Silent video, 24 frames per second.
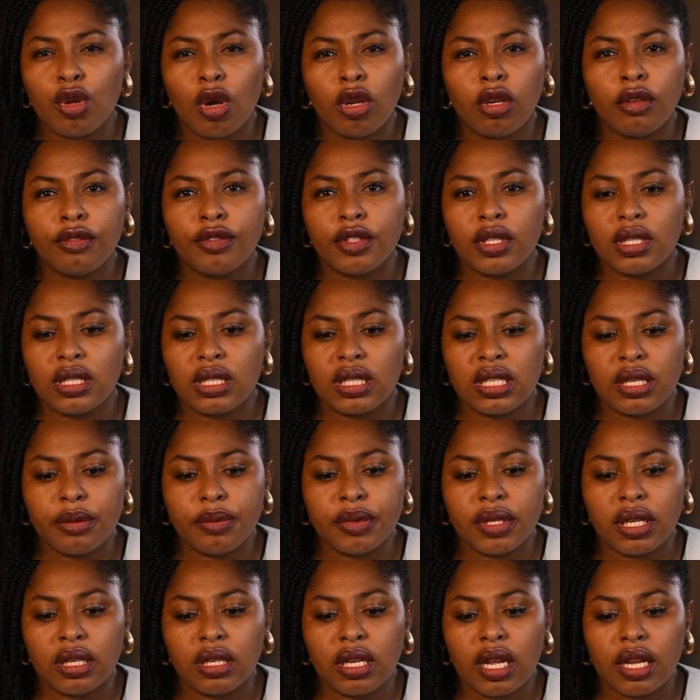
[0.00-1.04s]
all of these
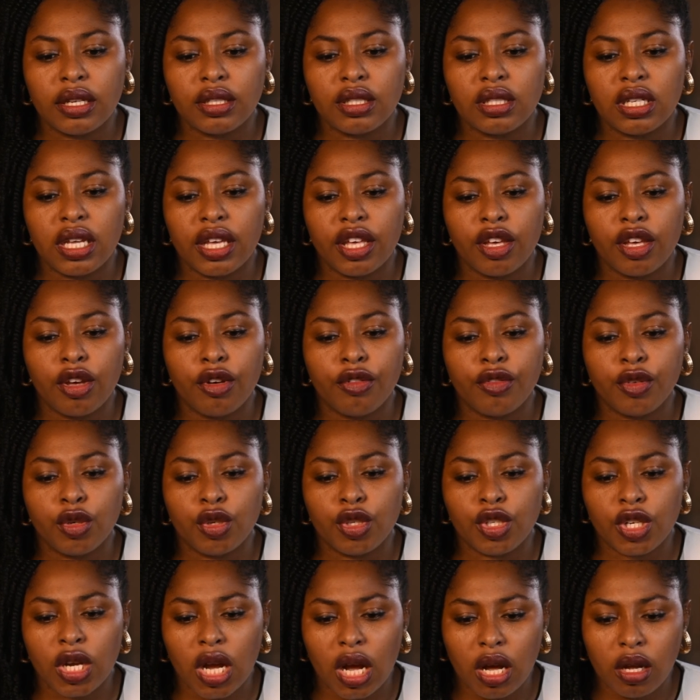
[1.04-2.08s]
tips and take care of your
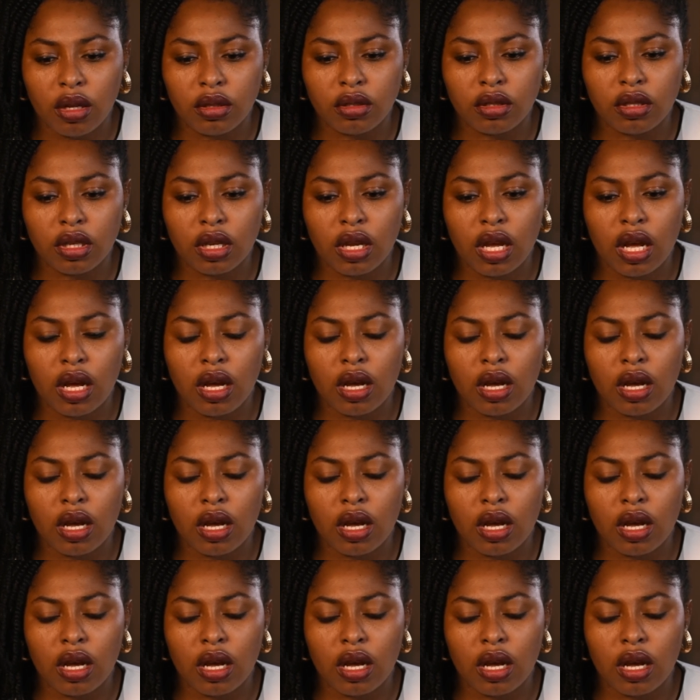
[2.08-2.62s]
child,